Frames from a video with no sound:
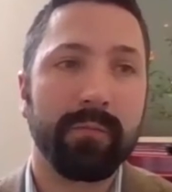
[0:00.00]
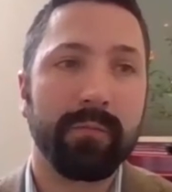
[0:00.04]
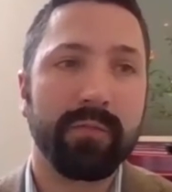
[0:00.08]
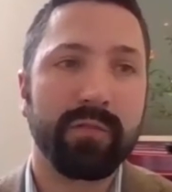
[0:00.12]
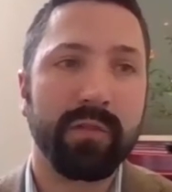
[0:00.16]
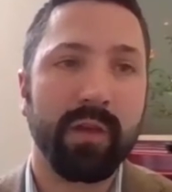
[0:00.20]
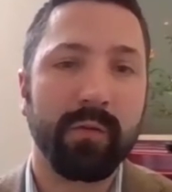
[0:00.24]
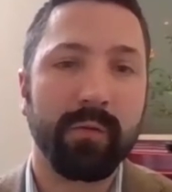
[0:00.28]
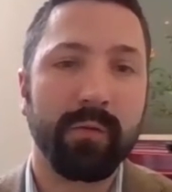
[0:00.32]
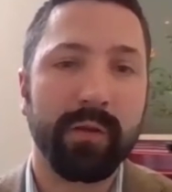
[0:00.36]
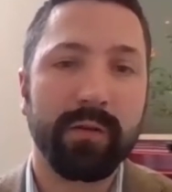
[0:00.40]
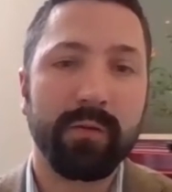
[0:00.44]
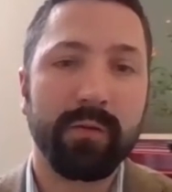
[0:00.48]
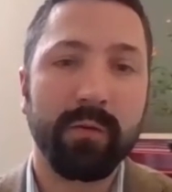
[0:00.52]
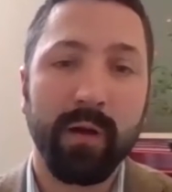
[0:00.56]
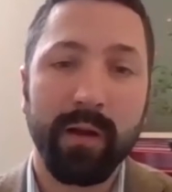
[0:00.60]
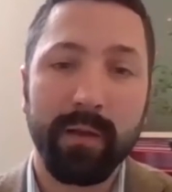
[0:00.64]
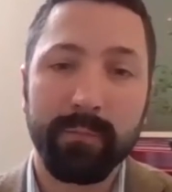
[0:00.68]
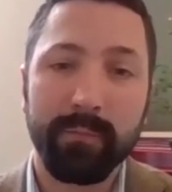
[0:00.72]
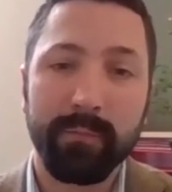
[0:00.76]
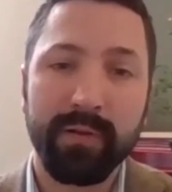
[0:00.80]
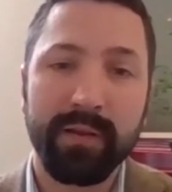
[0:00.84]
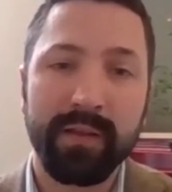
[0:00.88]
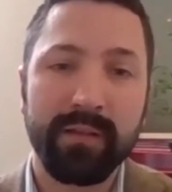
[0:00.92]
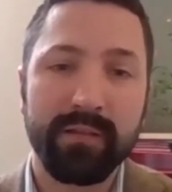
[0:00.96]
So we're
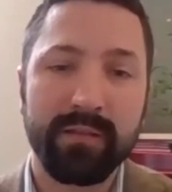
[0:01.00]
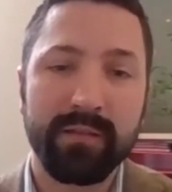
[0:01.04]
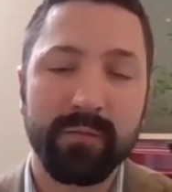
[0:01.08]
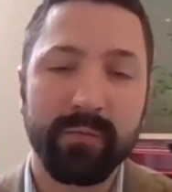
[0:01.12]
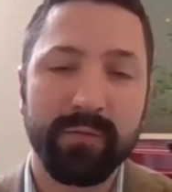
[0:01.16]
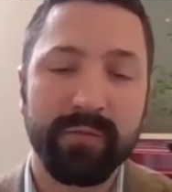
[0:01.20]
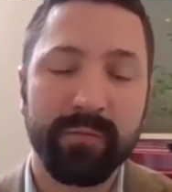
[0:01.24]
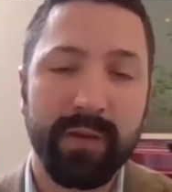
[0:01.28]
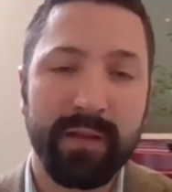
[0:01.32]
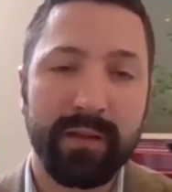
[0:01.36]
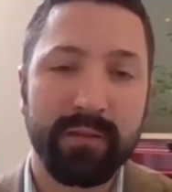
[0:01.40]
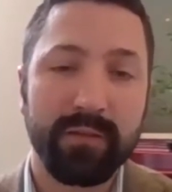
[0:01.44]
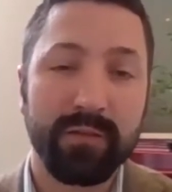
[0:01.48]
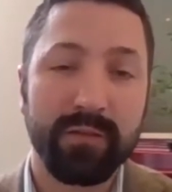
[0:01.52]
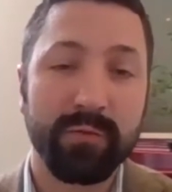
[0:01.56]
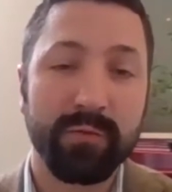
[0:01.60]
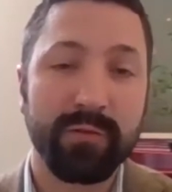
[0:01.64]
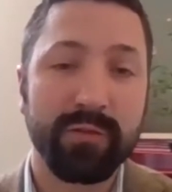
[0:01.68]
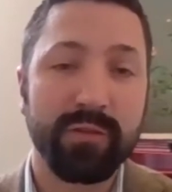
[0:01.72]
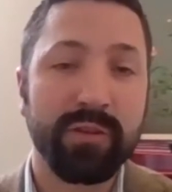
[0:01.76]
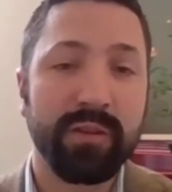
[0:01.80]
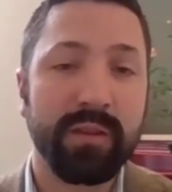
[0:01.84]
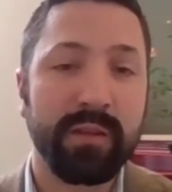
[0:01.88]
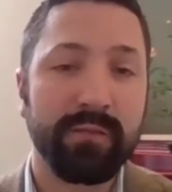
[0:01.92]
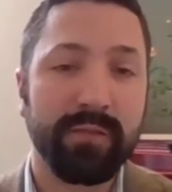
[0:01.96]
quite pleased that we've managed to
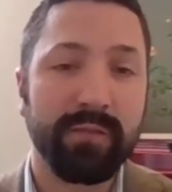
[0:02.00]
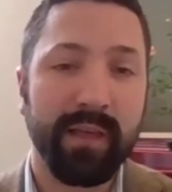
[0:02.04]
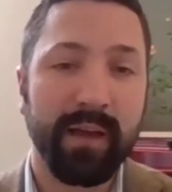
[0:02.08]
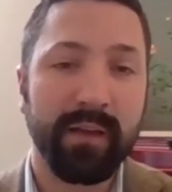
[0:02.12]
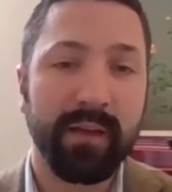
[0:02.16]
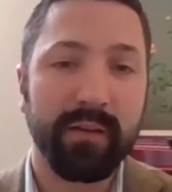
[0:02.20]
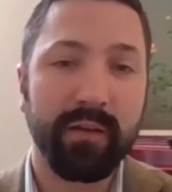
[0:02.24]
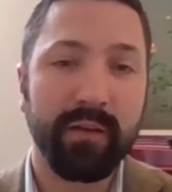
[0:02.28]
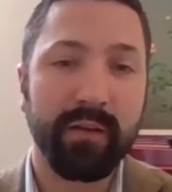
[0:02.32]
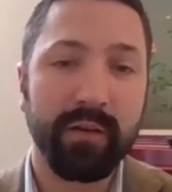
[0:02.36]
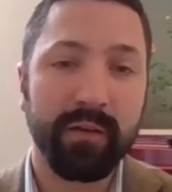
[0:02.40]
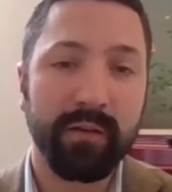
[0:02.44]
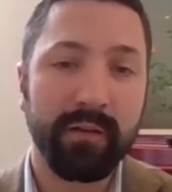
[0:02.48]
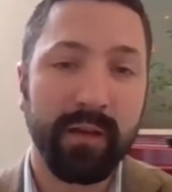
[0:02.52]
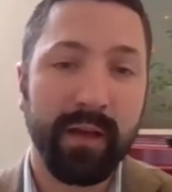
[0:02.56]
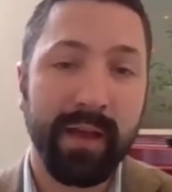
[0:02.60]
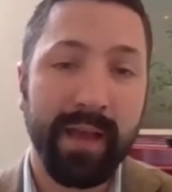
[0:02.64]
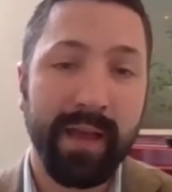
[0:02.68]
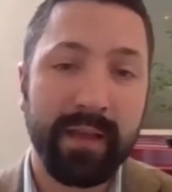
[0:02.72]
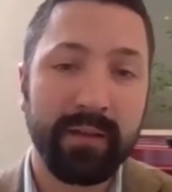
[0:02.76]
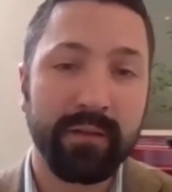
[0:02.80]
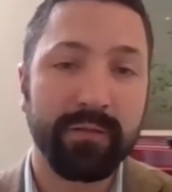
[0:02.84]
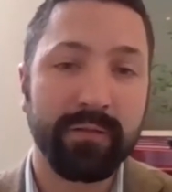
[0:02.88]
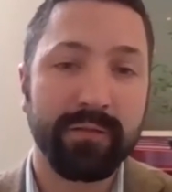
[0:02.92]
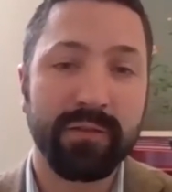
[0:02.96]
achieve that
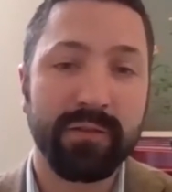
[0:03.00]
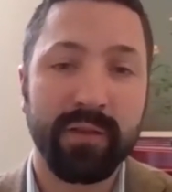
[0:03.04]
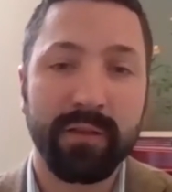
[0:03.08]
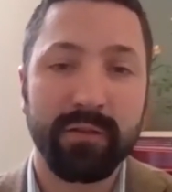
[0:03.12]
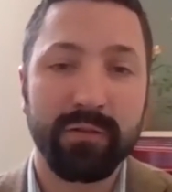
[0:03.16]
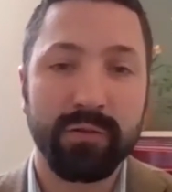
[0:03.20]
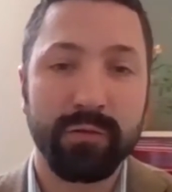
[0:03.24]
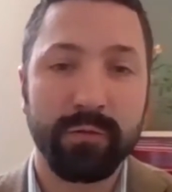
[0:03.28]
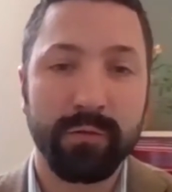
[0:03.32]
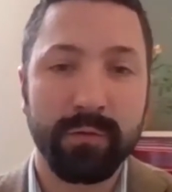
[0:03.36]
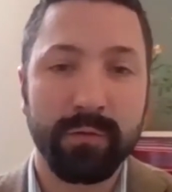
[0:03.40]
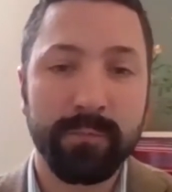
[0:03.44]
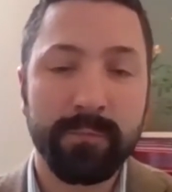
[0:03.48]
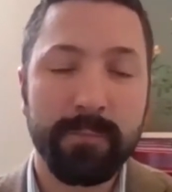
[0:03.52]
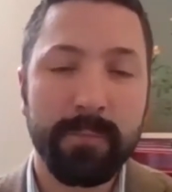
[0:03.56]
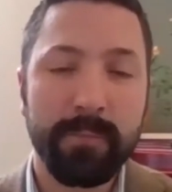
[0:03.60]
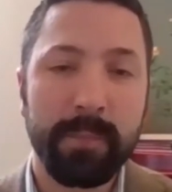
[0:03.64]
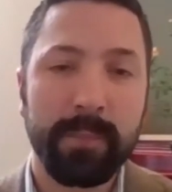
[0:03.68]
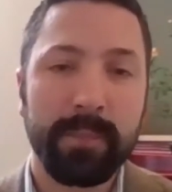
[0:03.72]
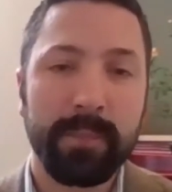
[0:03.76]
ahead of schedule.